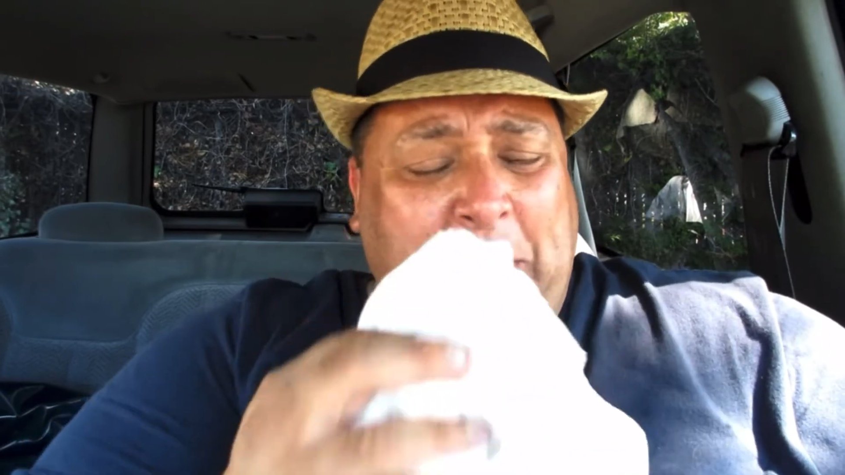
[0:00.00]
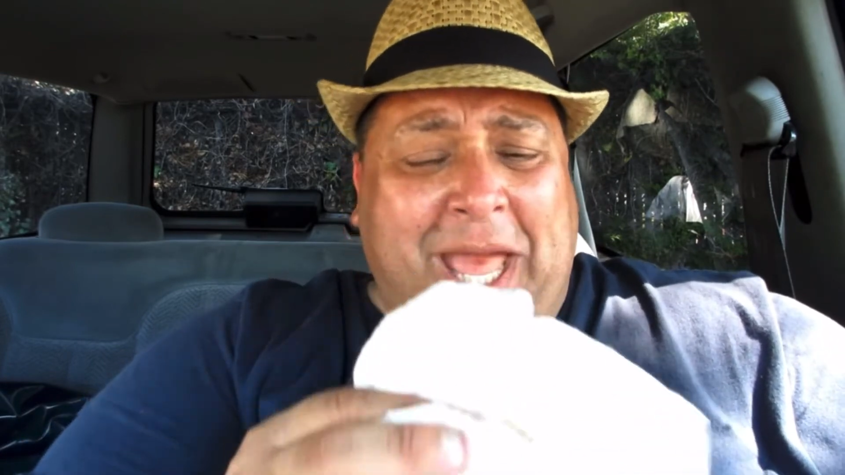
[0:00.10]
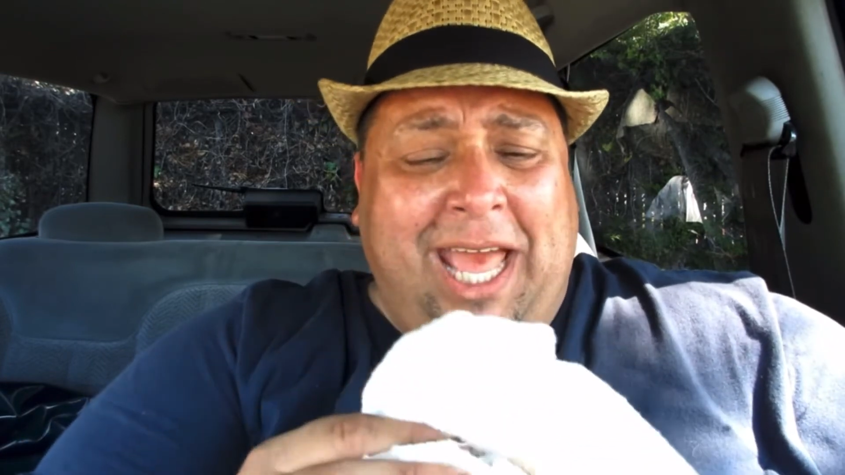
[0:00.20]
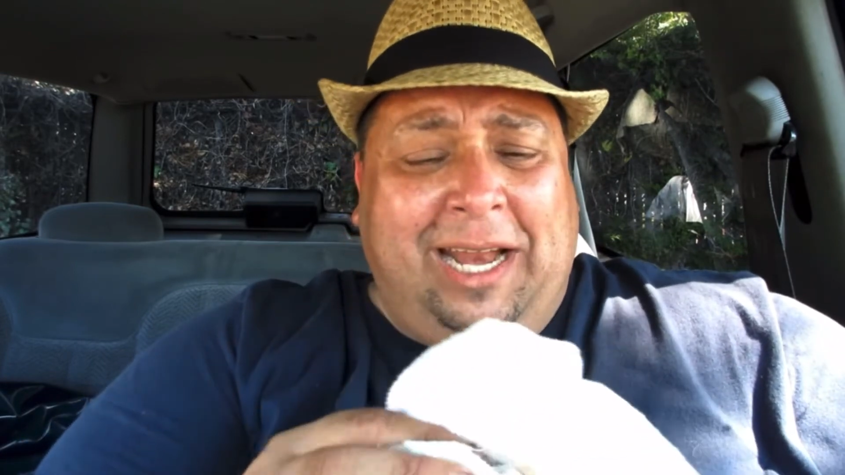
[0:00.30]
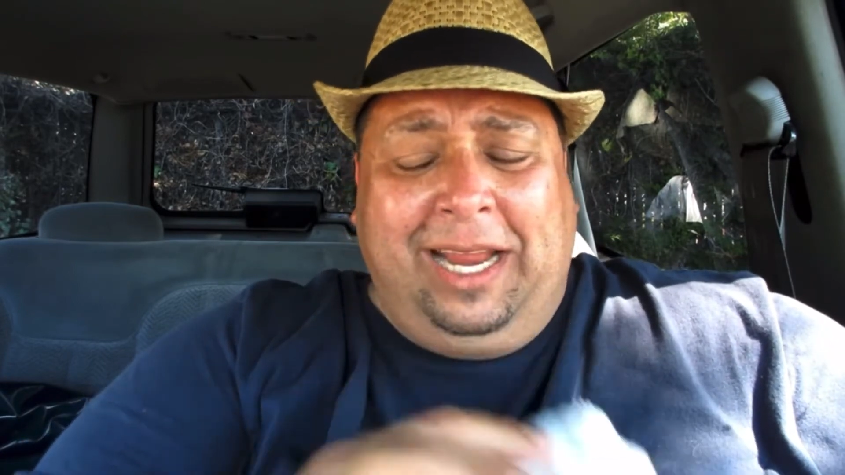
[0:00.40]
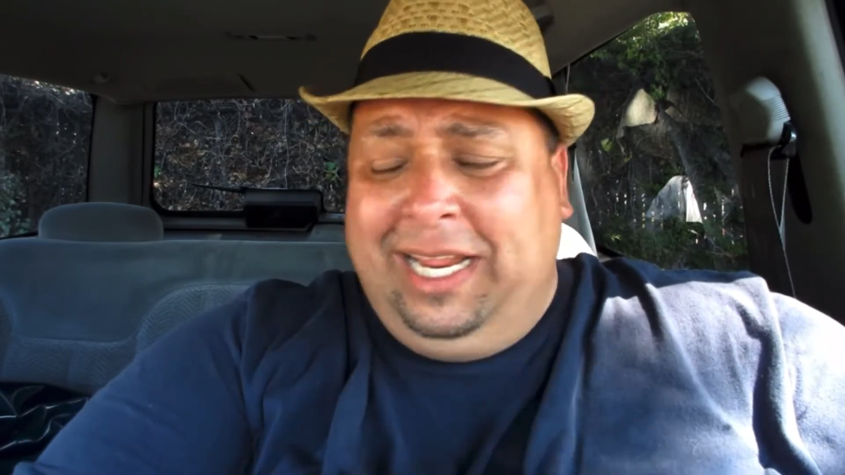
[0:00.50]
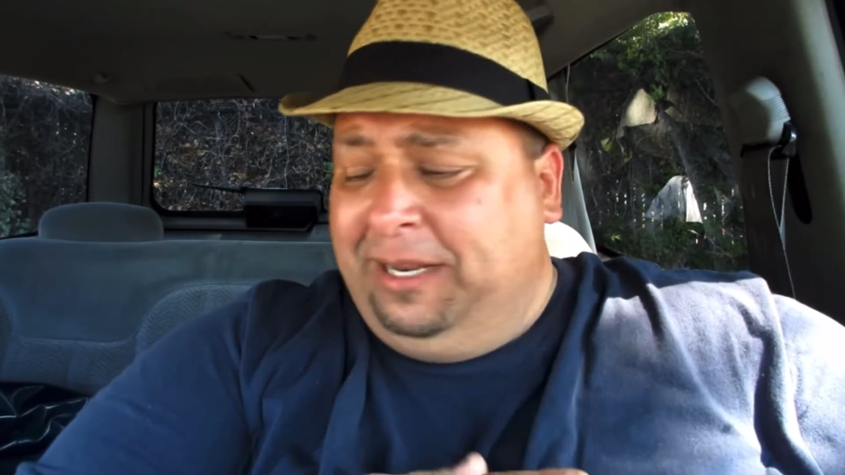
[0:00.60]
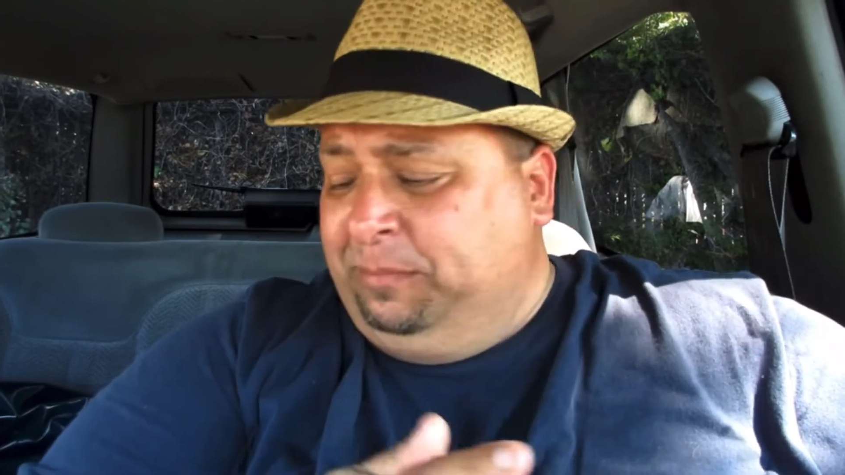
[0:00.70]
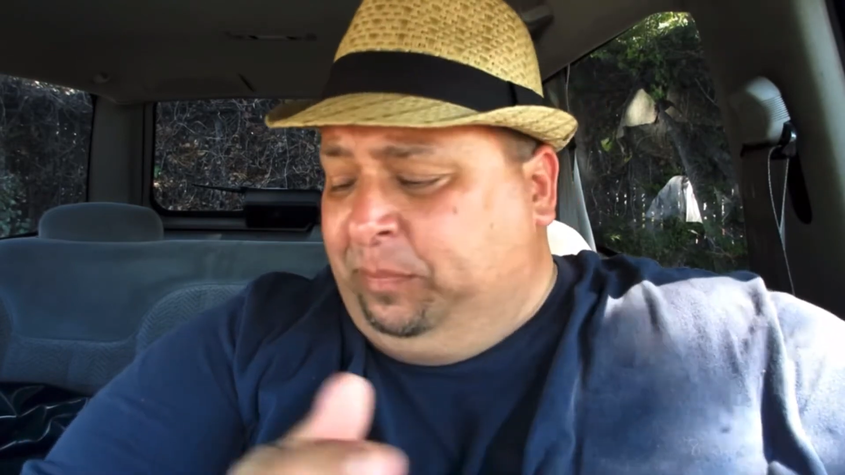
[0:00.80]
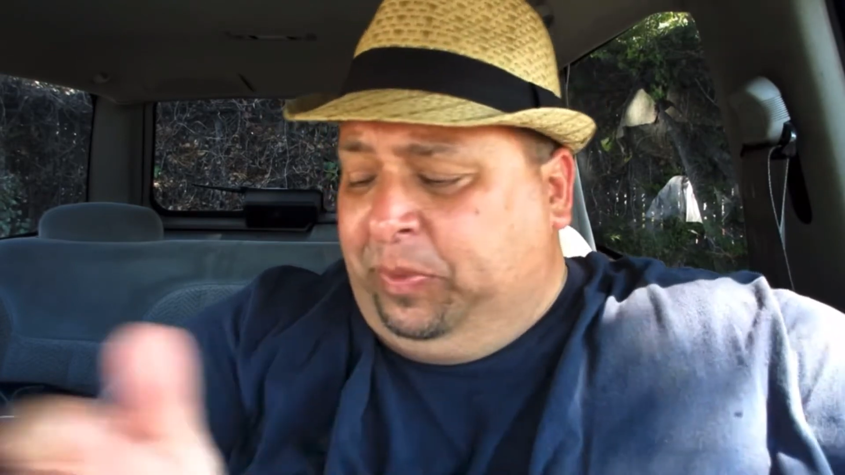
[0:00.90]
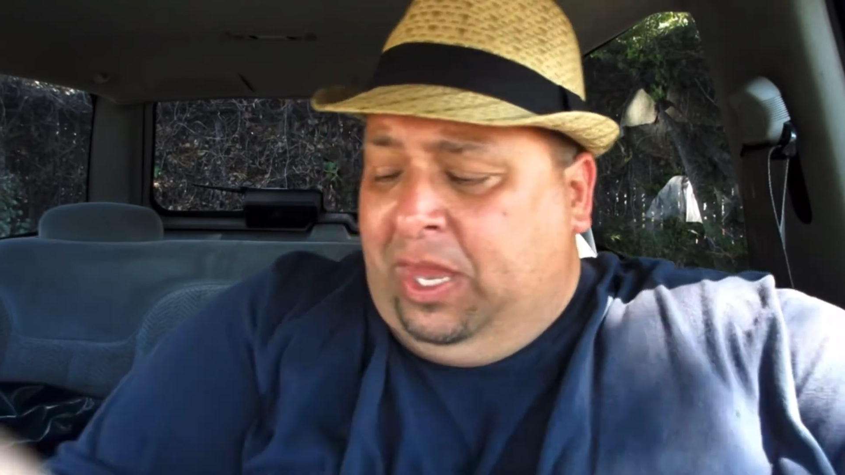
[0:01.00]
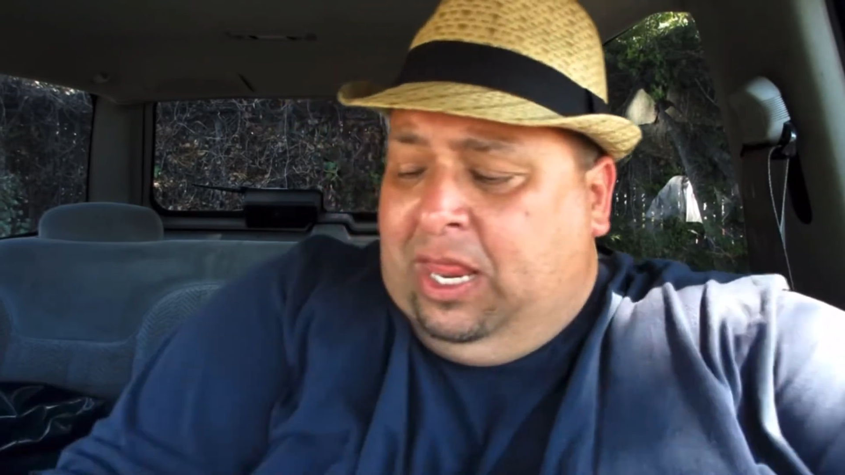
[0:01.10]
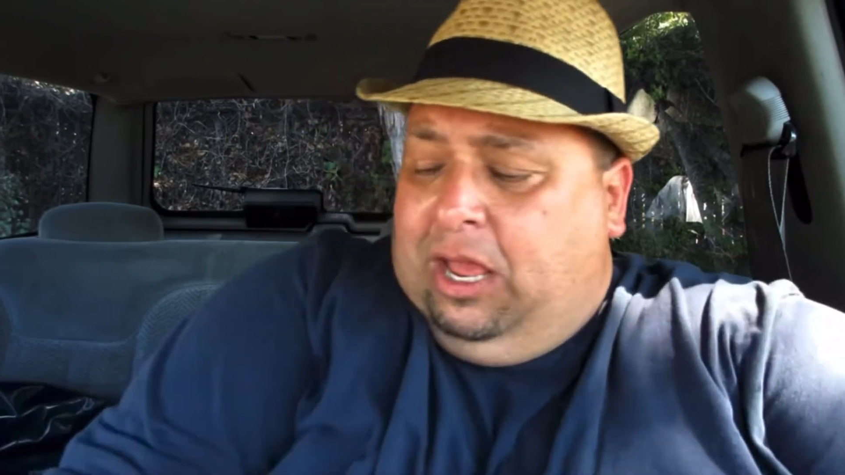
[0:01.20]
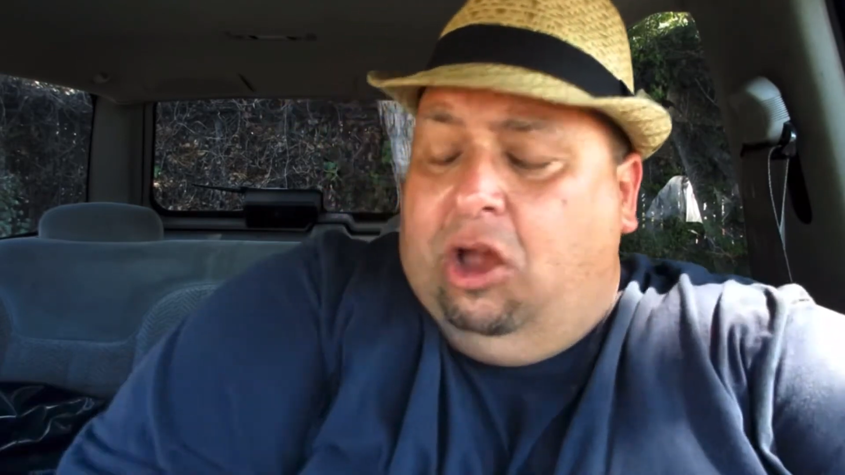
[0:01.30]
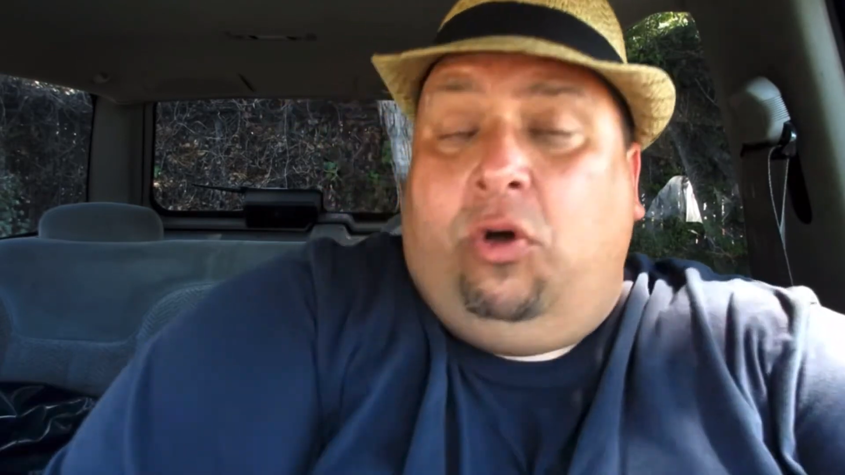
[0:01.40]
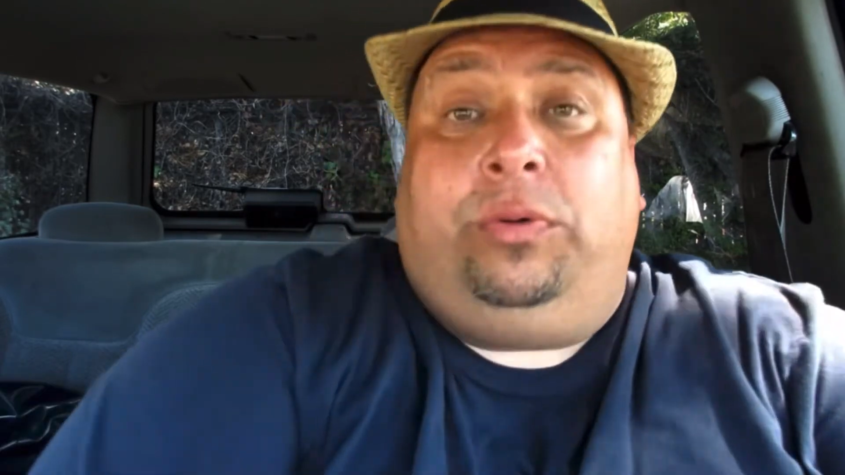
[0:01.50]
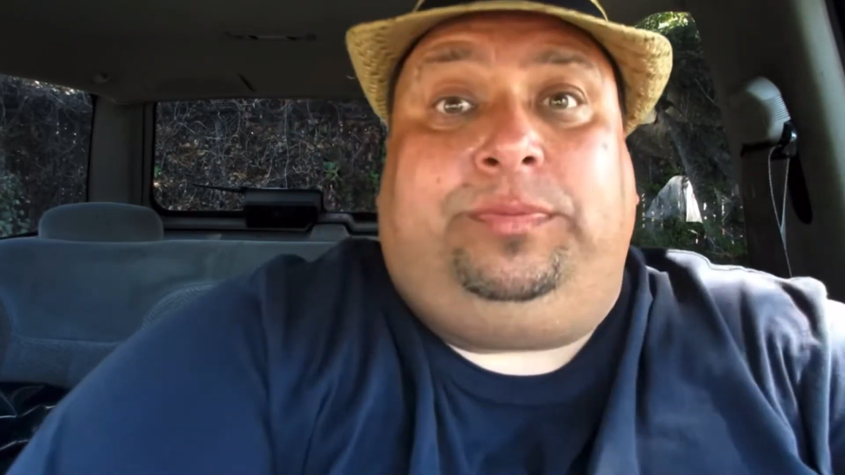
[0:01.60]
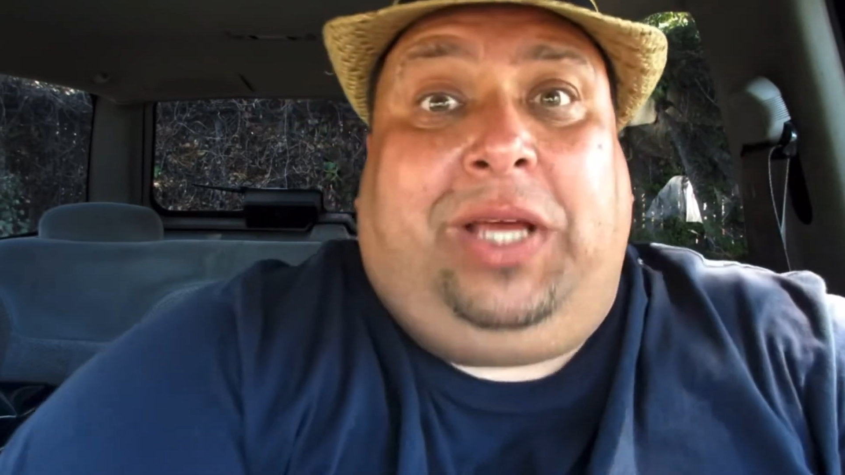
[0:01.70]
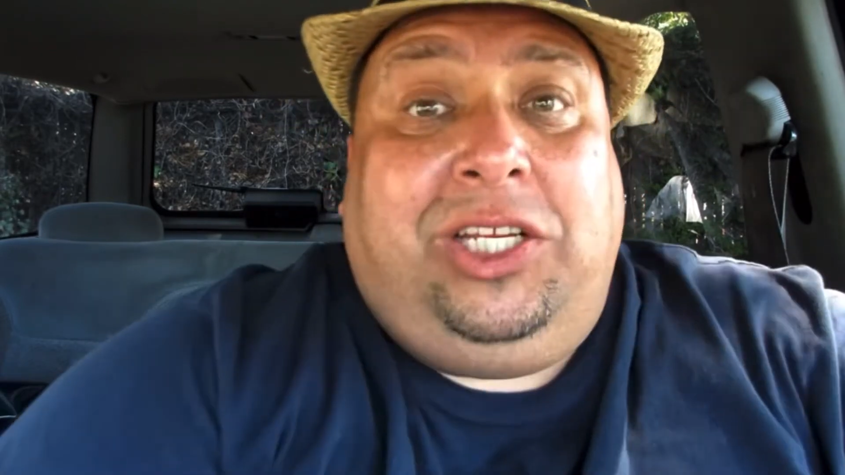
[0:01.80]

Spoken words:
Man, I need, oh,